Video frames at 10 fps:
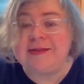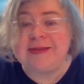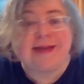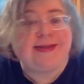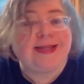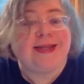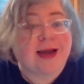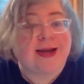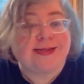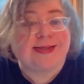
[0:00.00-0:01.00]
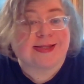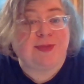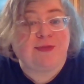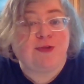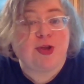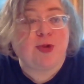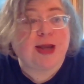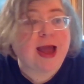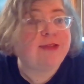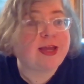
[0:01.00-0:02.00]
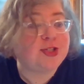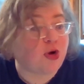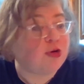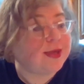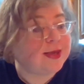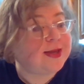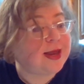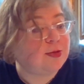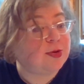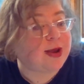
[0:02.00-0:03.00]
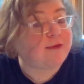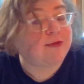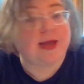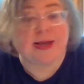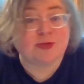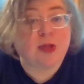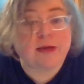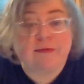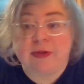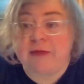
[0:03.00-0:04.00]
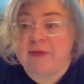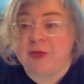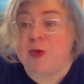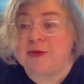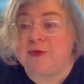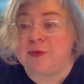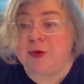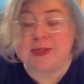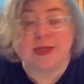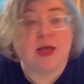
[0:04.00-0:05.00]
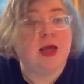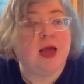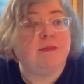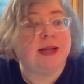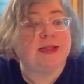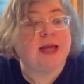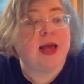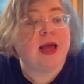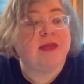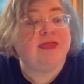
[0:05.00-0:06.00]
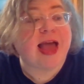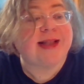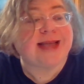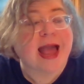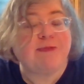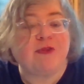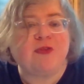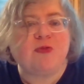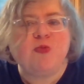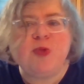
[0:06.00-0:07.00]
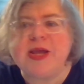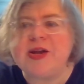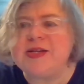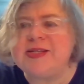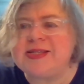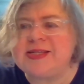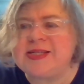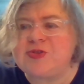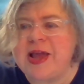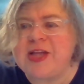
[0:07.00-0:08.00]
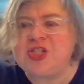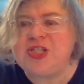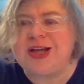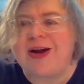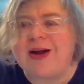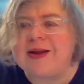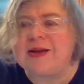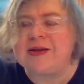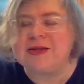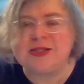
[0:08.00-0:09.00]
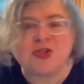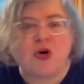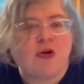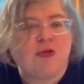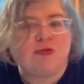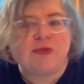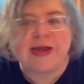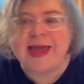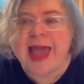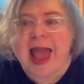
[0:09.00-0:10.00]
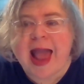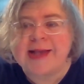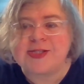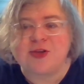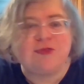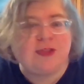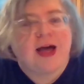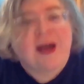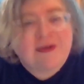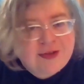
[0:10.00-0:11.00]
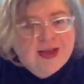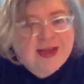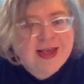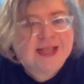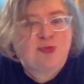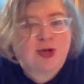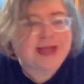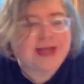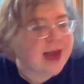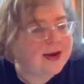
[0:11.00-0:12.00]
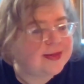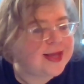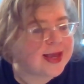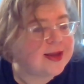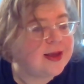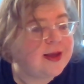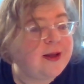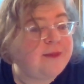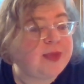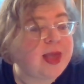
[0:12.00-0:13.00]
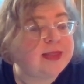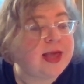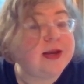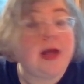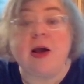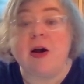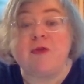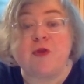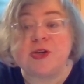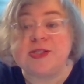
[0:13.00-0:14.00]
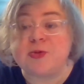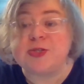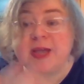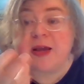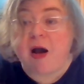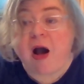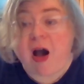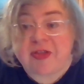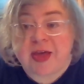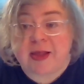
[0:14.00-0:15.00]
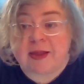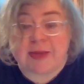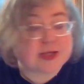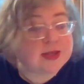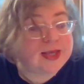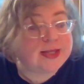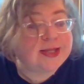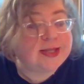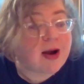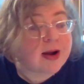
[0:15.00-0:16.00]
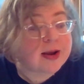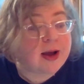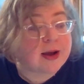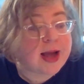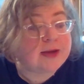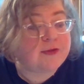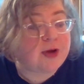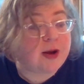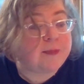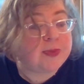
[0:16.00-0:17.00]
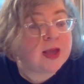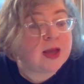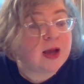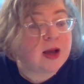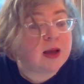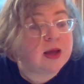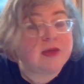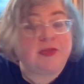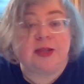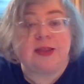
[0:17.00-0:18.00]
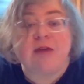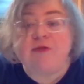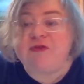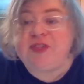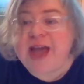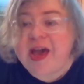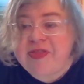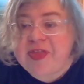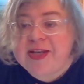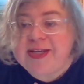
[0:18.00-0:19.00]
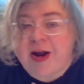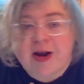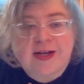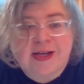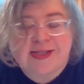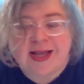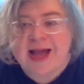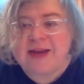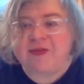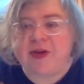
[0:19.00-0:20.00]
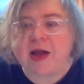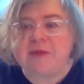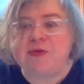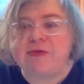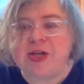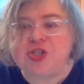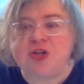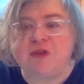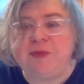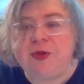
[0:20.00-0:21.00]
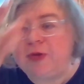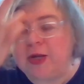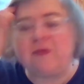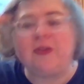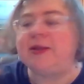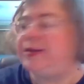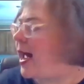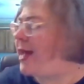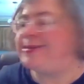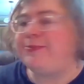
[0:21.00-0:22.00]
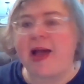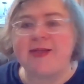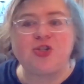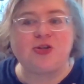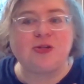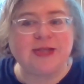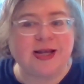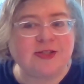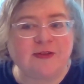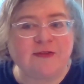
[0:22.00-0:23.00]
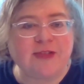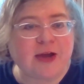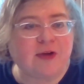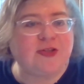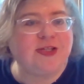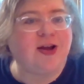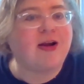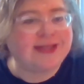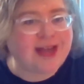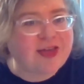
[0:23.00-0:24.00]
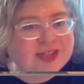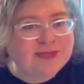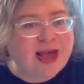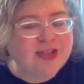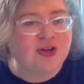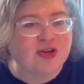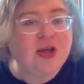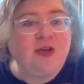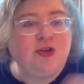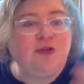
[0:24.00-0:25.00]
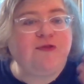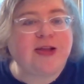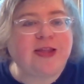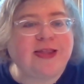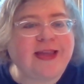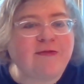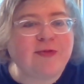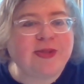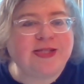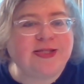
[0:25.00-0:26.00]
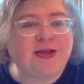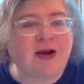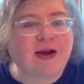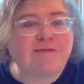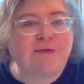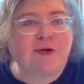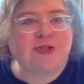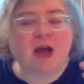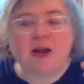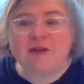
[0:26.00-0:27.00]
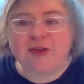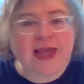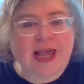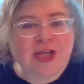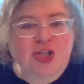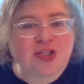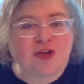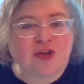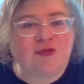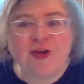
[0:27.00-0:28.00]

that did not exist before. You would have like Tolkien, and we would have yes, love, lovely, wonderful books, but that type of weird, strange, dark, soul wringing angst of love is what Tanith did. And then, of course, there was the goth element, the dark uh, kind of uh, uh, the love of death and darkness, the kind of admiration of beauty of like Night's Master, Tales of the Flat dark, Death's Master. You fell in love with these dark personifications of,